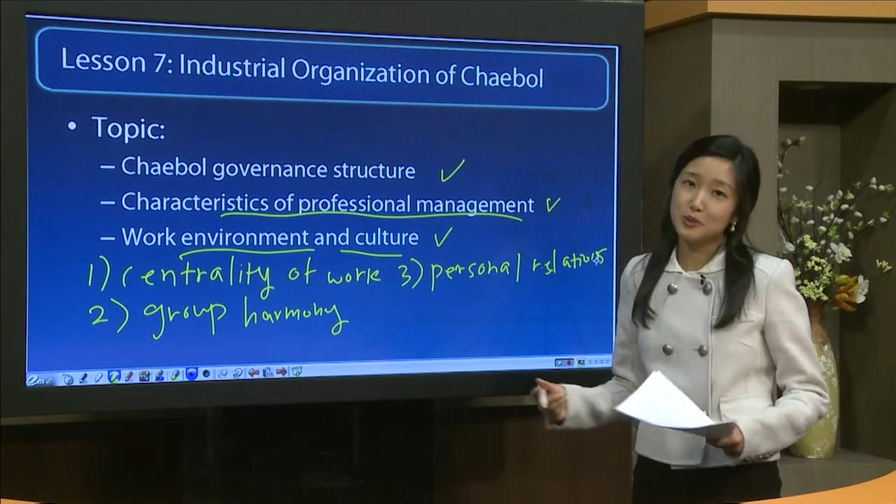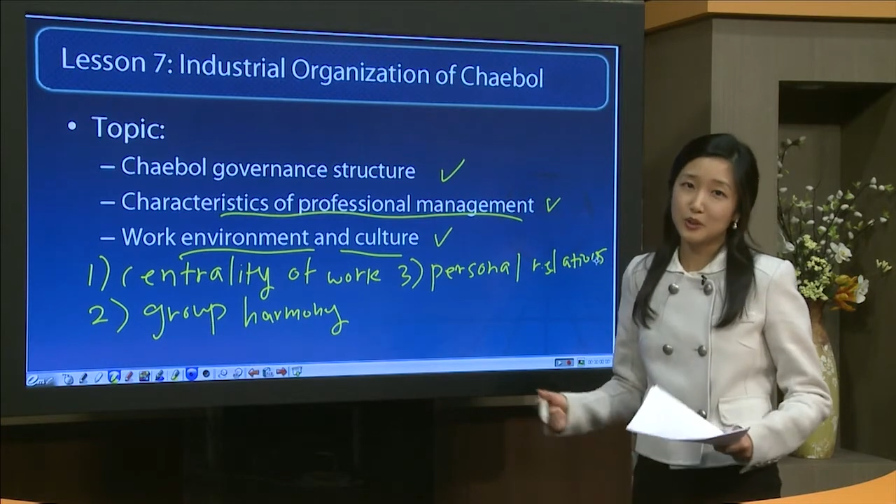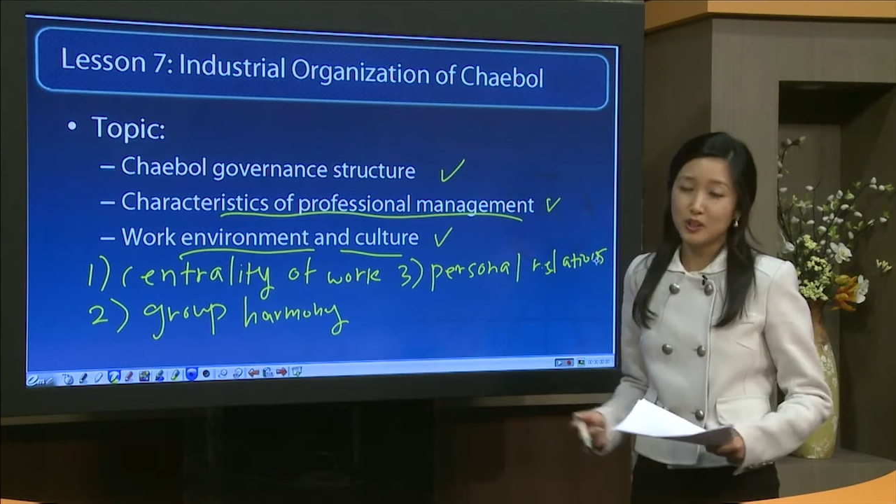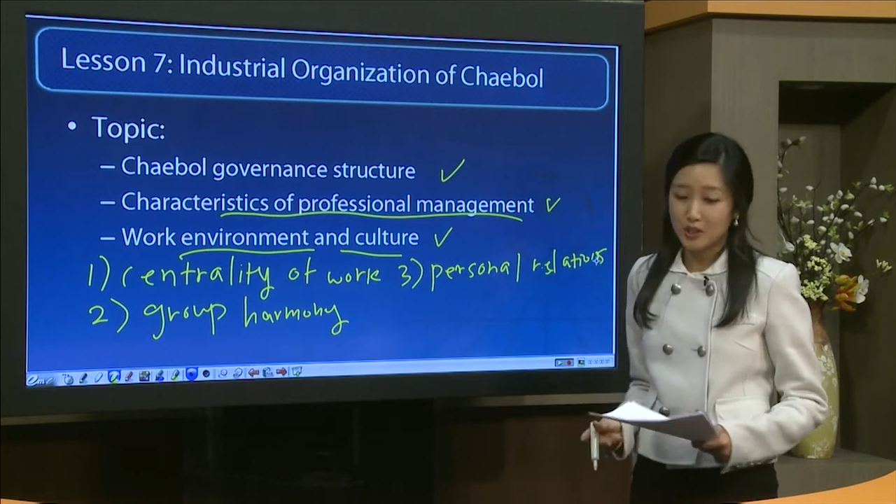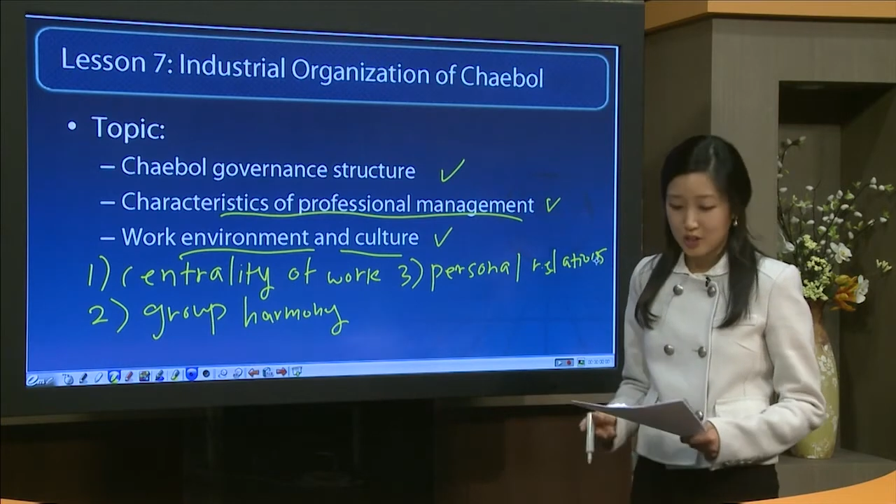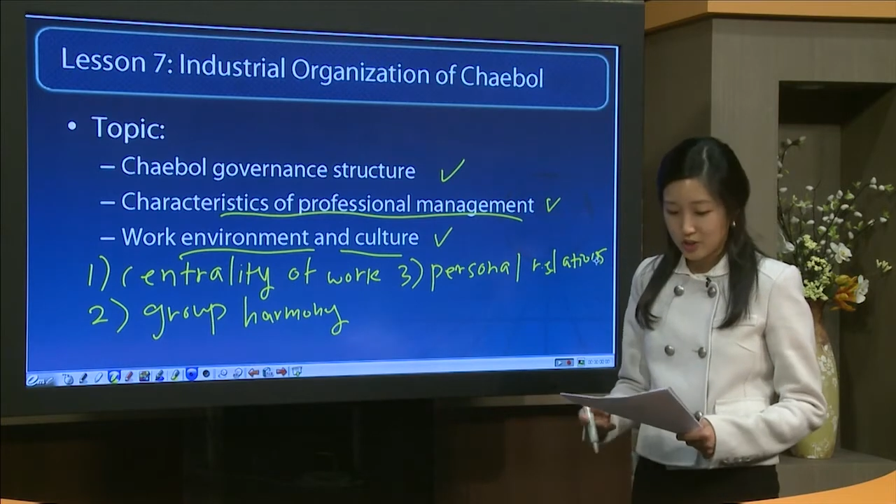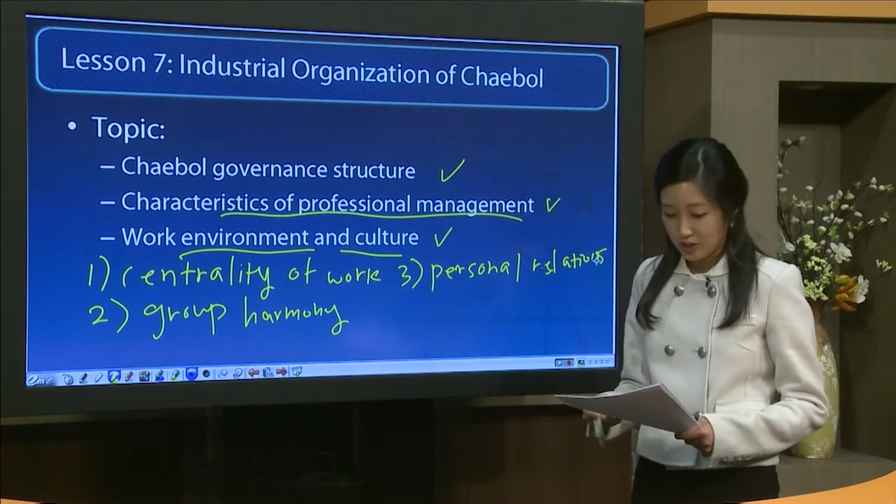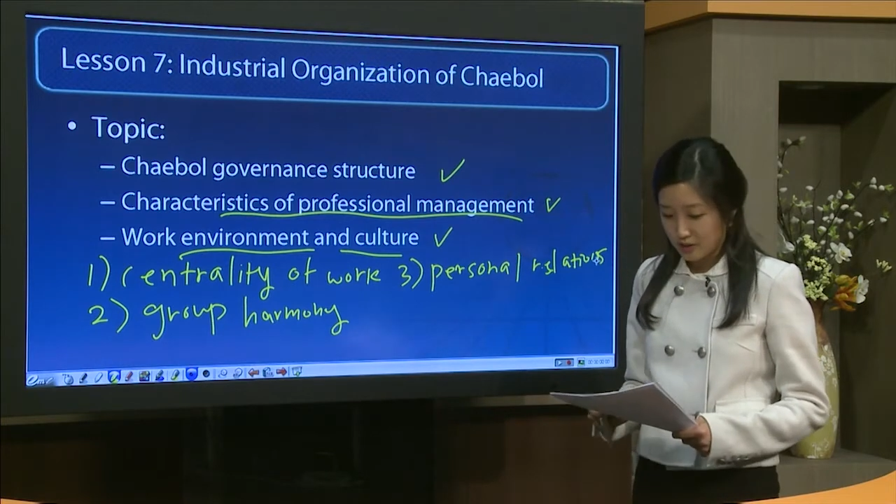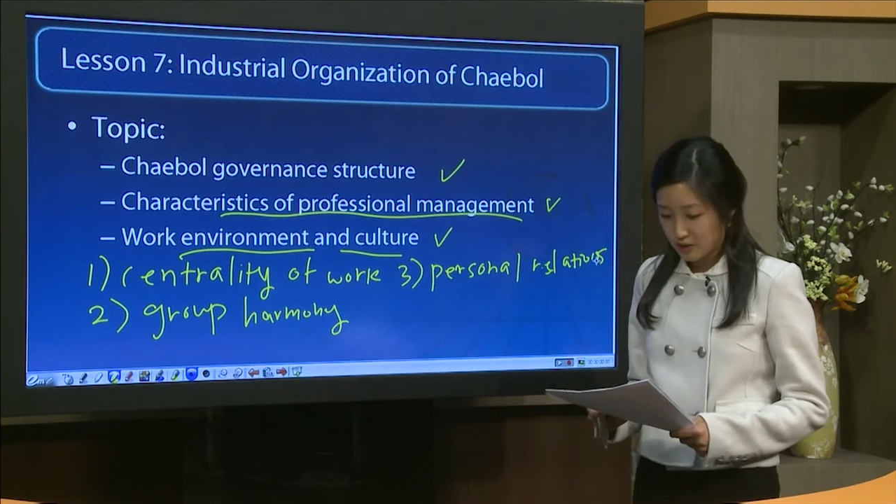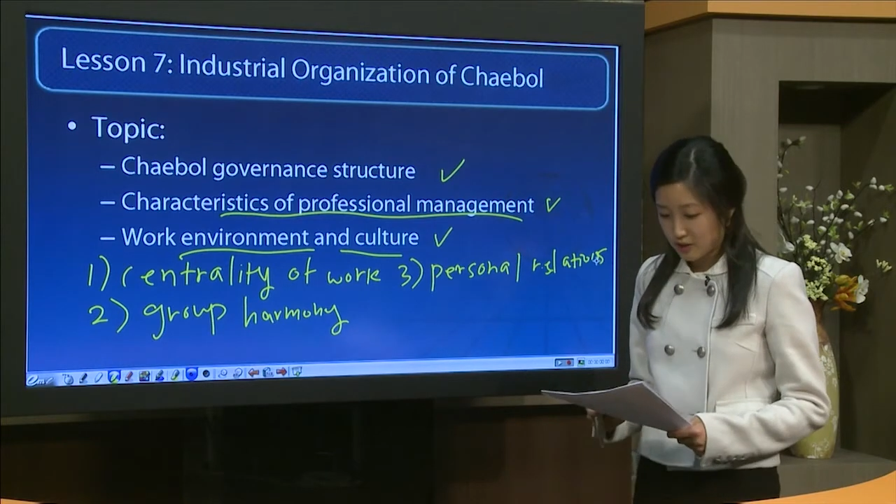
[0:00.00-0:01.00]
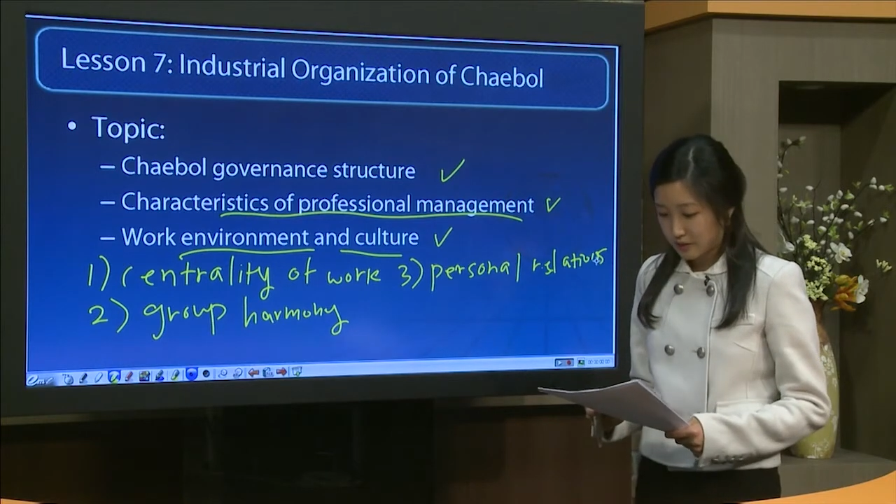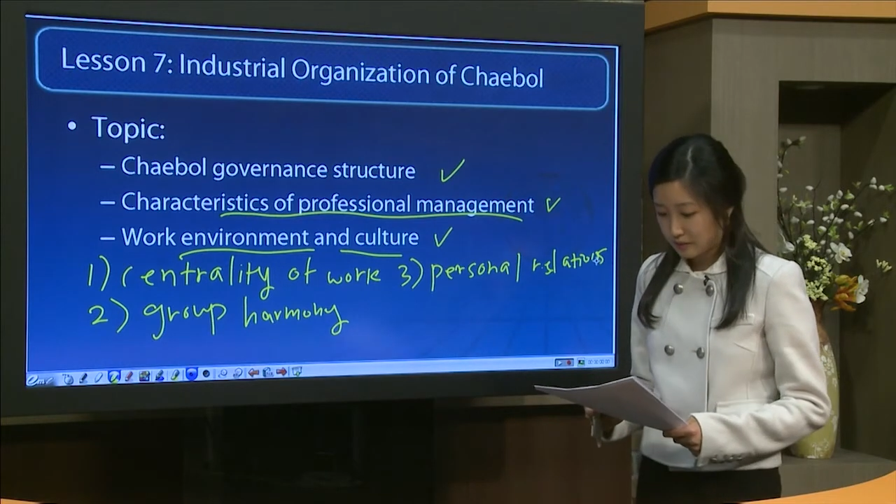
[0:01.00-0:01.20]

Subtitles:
or connections.